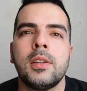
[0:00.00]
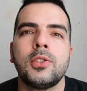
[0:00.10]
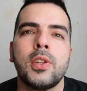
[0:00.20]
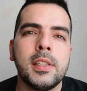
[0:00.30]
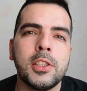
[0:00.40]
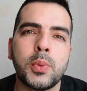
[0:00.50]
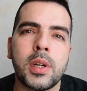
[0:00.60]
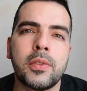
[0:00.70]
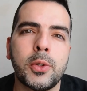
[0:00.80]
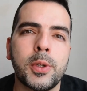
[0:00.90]
So the easiest way
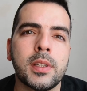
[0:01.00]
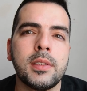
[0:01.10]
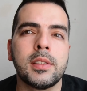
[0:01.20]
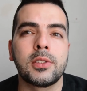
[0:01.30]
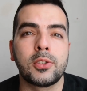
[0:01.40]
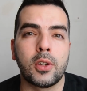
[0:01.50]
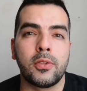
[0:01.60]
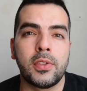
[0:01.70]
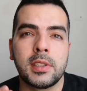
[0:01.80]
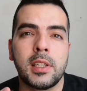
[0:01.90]
of doing this is to
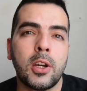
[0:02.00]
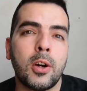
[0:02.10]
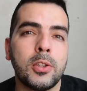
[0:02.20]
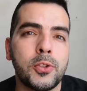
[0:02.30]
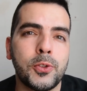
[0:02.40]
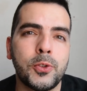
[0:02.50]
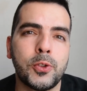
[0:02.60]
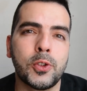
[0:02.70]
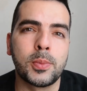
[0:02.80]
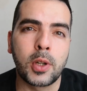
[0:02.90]
physically go onto
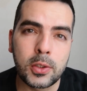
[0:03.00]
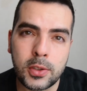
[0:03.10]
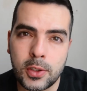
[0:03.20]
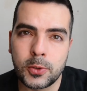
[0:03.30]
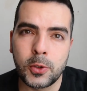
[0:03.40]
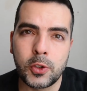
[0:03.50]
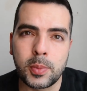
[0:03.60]
YouTube, go into the search